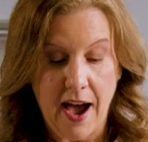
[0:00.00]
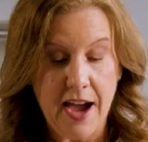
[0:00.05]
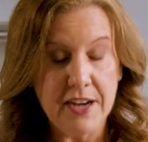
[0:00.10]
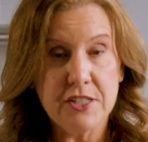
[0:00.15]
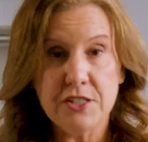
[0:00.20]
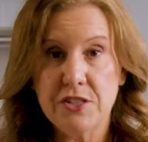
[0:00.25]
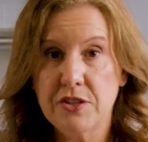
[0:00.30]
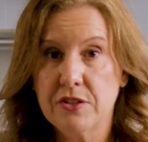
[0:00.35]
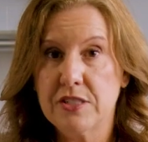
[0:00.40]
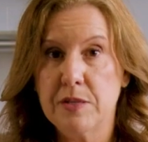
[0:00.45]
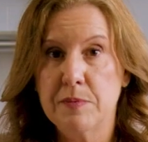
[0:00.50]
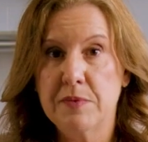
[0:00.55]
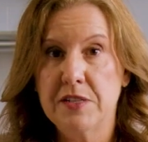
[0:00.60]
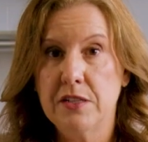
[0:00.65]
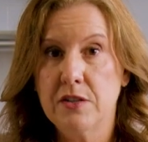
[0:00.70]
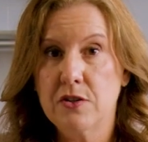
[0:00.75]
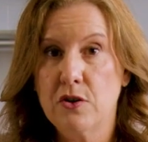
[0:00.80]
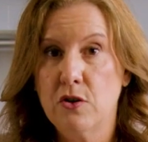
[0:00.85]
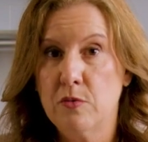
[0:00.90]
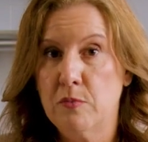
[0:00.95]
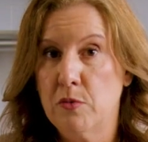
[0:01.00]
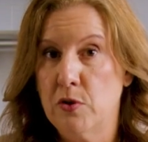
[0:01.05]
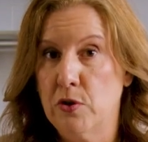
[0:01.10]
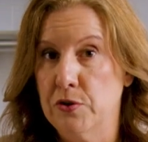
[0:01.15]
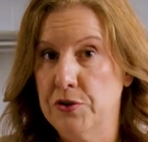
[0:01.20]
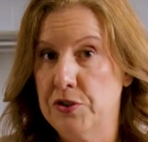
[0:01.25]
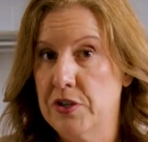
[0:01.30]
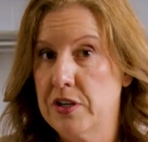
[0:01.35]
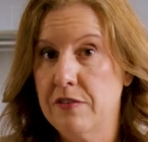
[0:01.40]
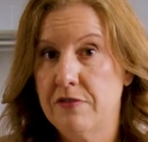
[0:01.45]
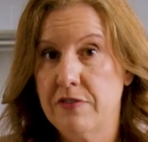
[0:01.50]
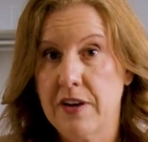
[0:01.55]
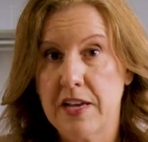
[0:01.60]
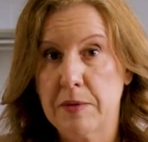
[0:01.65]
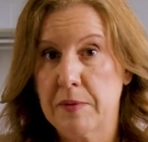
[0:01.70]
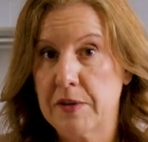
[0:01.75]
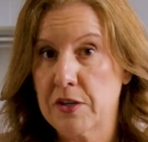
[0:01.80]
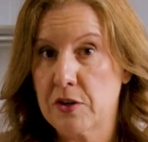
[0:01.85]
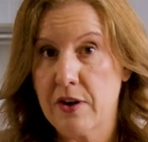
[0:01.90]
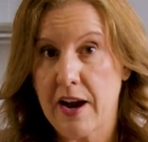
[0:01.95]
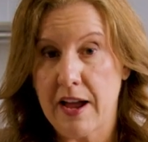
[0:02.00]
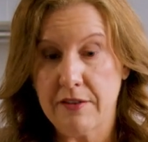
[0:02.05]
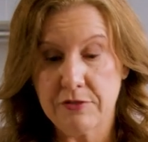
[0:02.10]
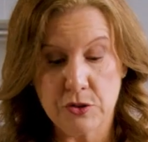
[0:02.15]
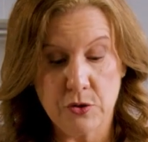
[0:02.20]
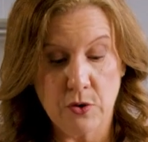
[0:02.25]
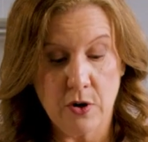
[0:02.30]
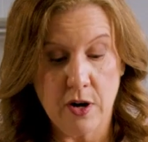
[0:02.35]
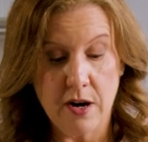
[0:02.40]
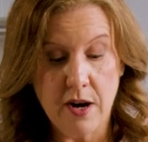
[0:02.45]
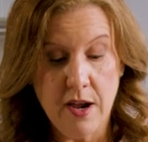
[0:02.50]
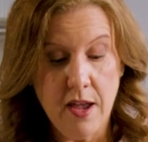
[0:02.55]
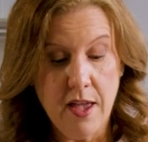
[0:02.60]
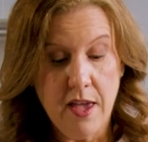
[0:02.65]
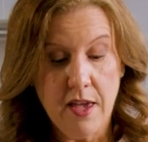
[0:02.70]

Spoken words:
I just took some silicone molds. You can find them at a craft store.